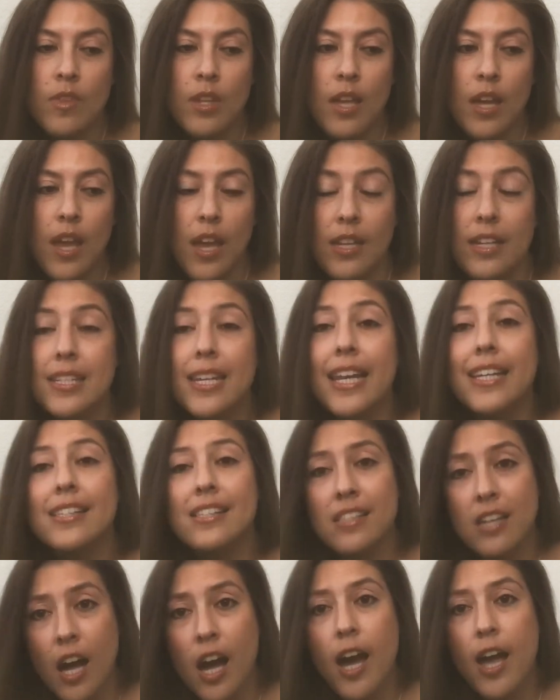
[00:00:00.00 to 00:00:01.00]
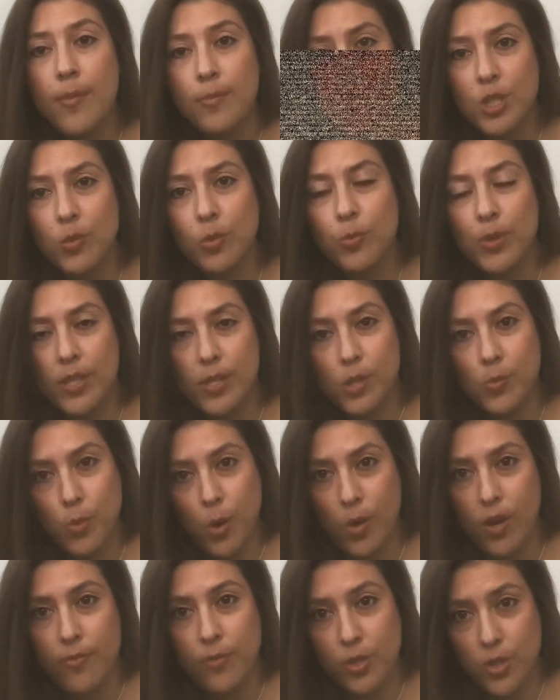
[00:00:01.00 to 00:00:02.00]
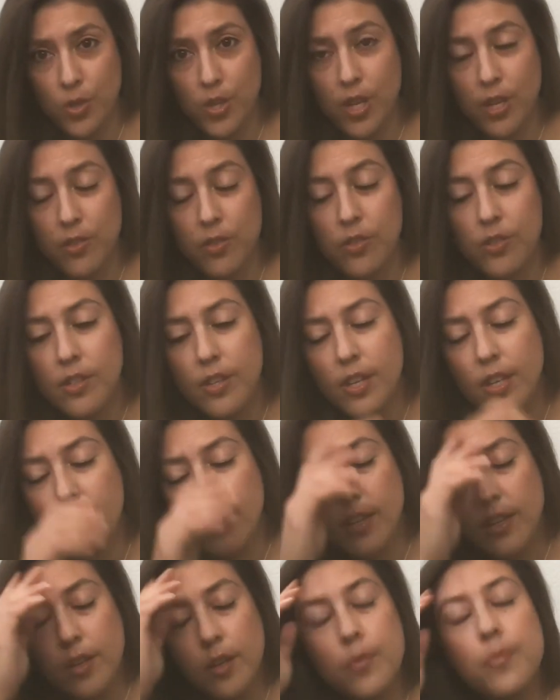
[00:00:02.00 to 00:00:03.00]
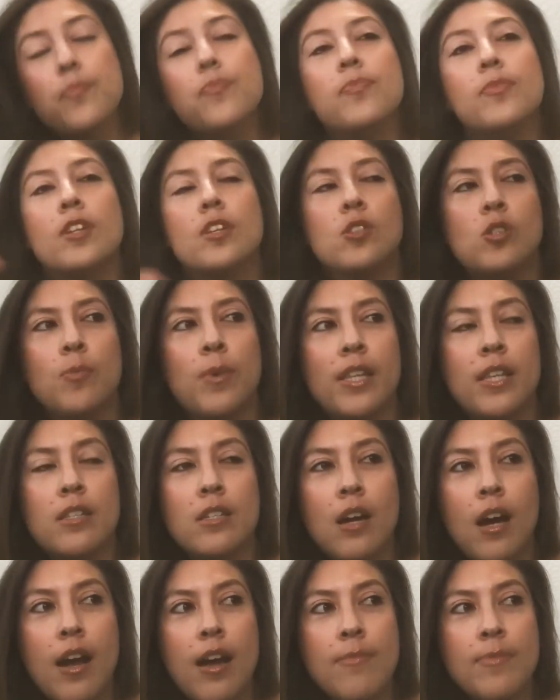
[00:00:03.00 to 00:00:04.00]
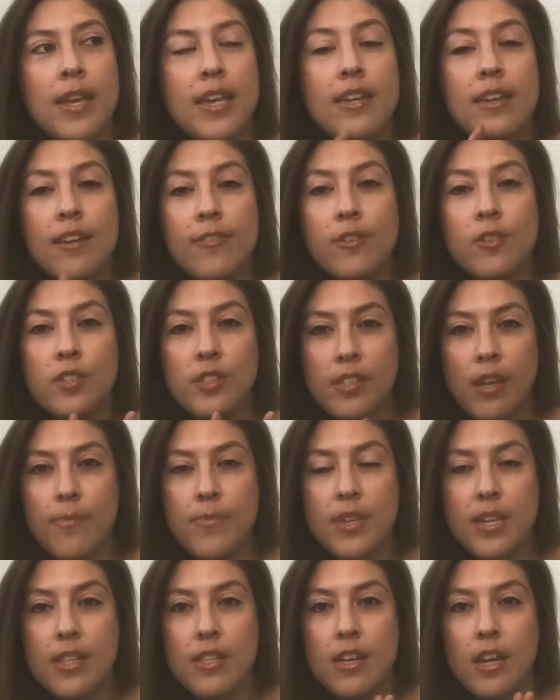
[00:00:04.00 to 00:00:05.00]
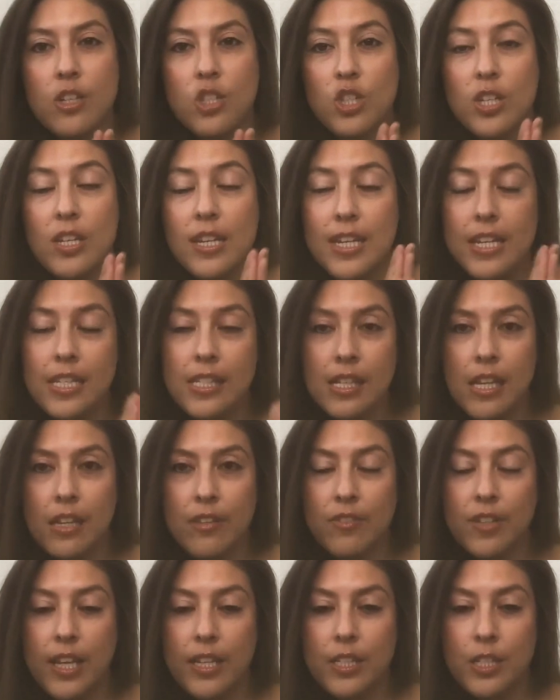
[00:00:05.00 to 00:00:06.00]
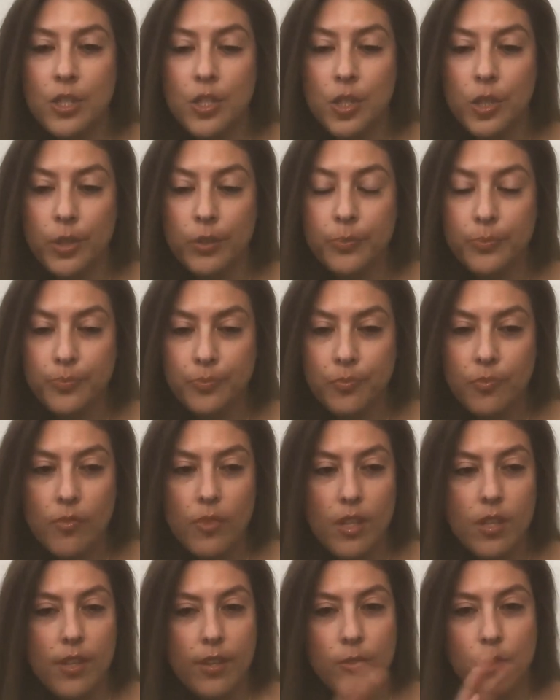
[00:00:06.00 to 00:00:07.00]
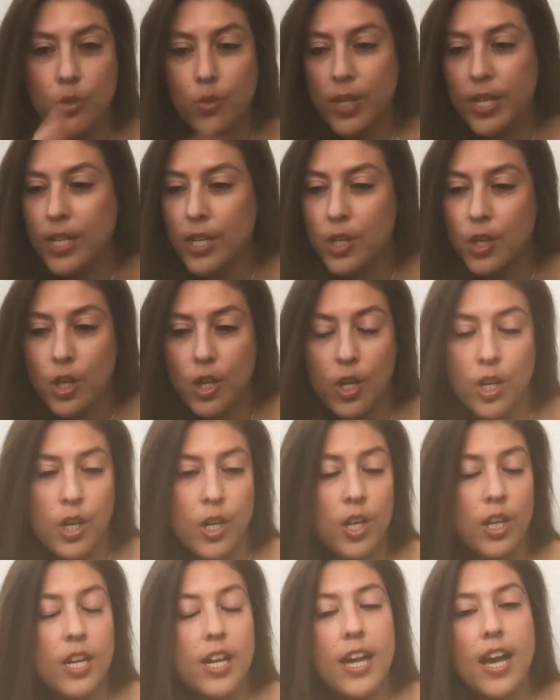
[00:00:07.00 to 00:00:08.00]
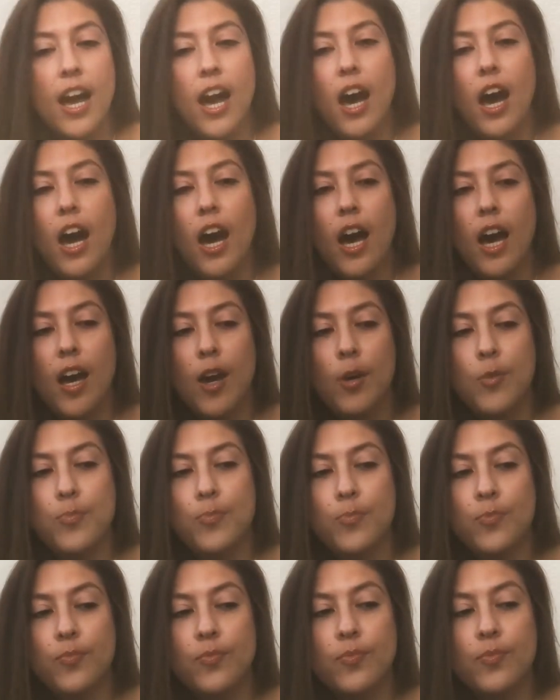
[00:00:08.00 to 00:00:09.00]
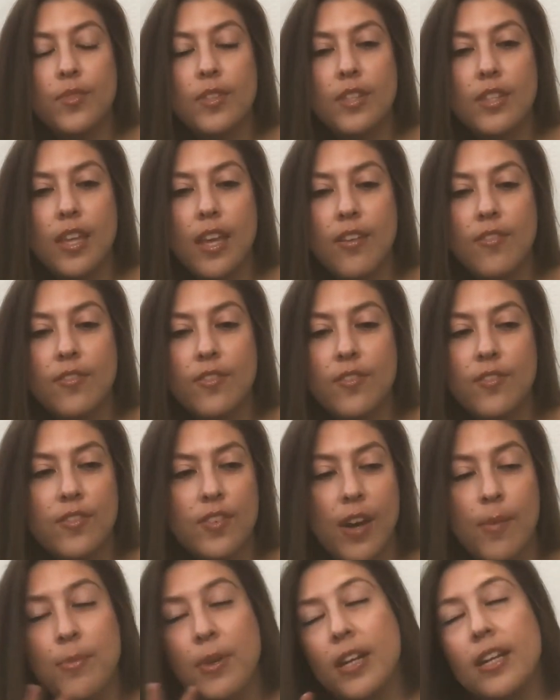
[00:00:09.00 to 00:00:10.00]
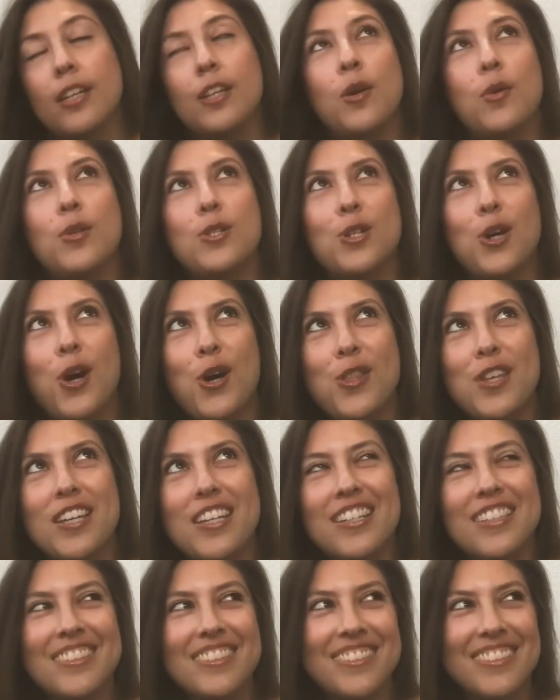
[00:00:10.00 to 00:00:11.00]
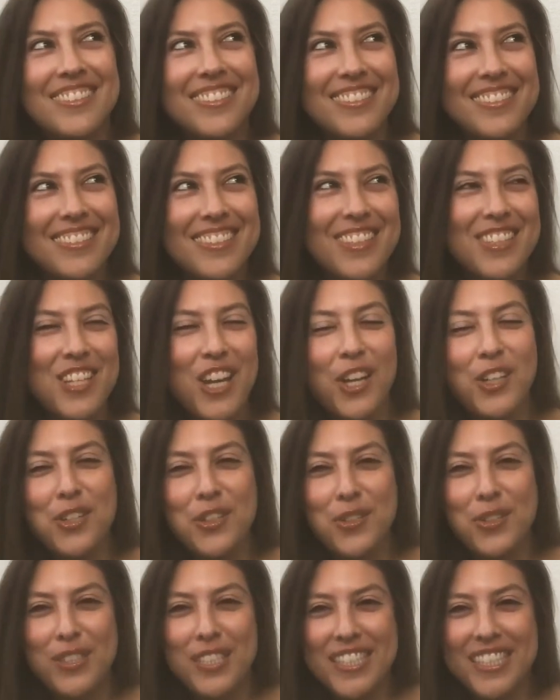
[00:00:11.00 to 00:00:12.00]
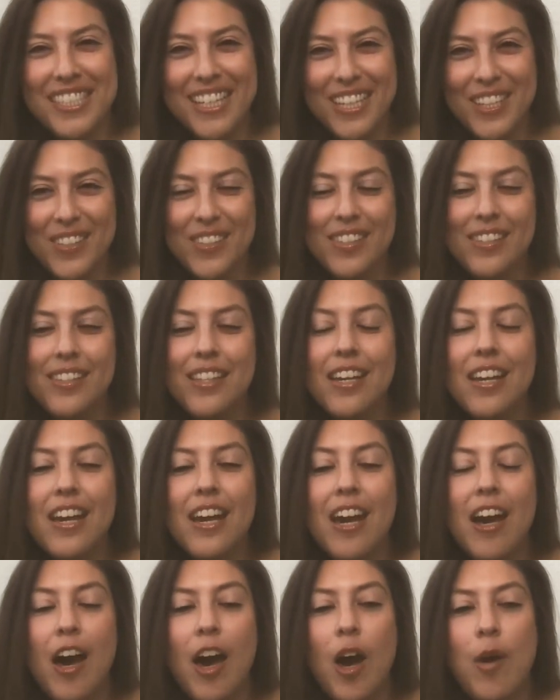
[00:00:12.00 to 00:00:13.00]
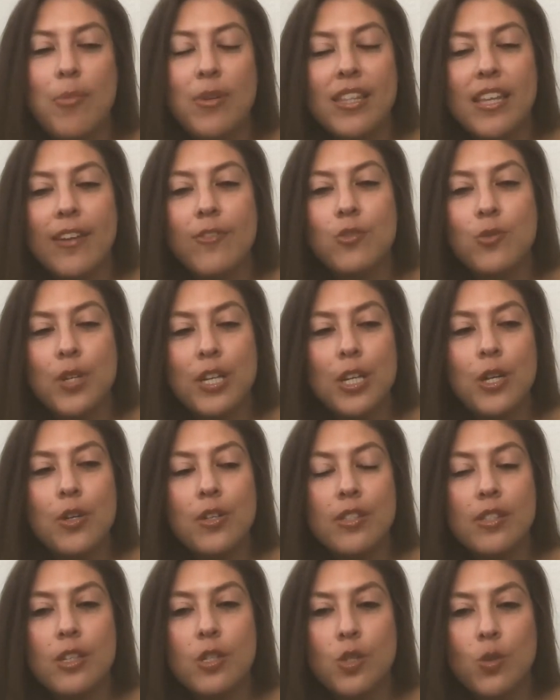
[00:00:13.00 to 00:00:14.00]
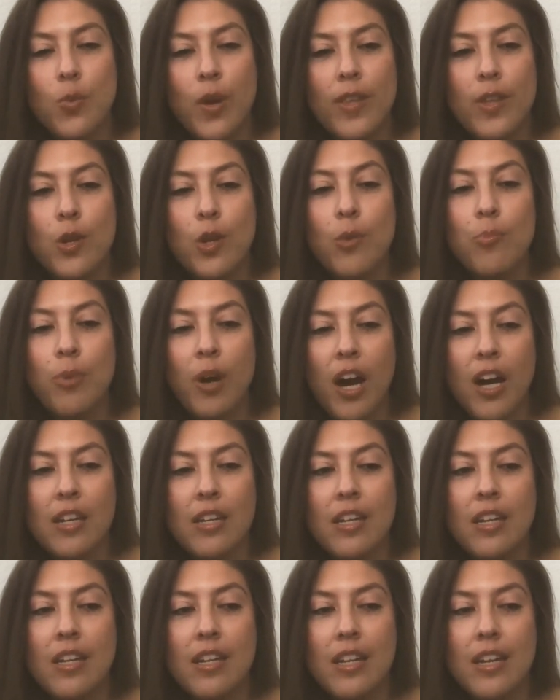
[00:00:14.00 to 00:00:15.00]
And it takes time. She will be in this program for 2 years. So by the time they give her something that she is anaphylactic to, they've treated her, I'm not going to go into all the technical details, but they've treated her in such a way that her body